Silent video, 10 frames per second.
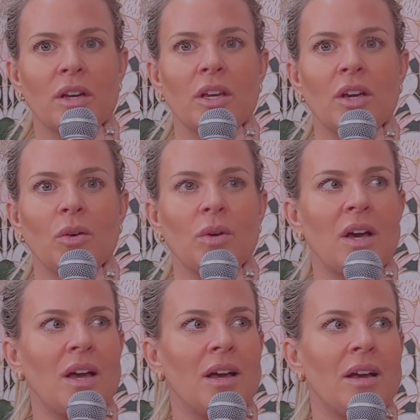No.
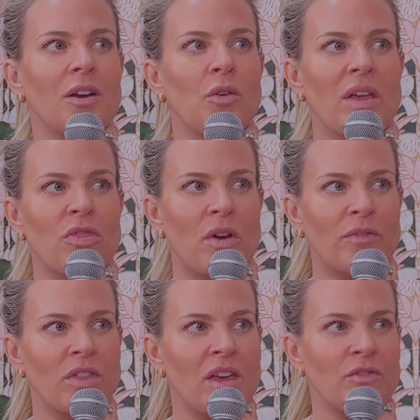Grand
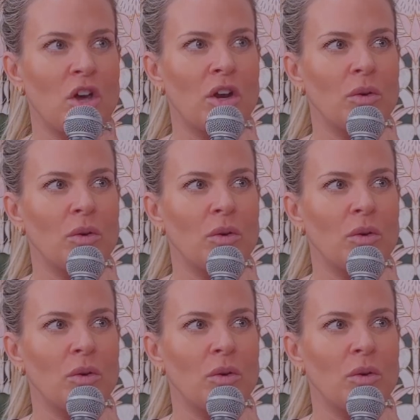Theft Auto.